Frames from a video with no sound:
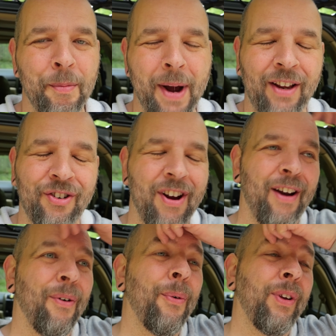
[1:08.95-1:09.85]
Matt's
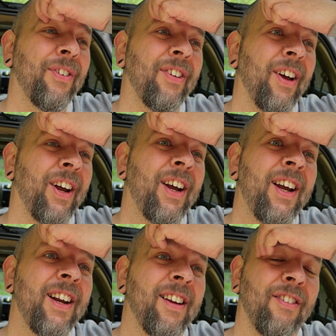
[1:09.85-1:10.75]
channel
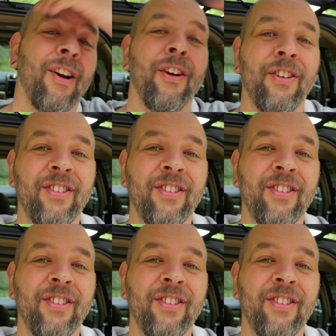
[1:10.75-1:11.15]
does a lot of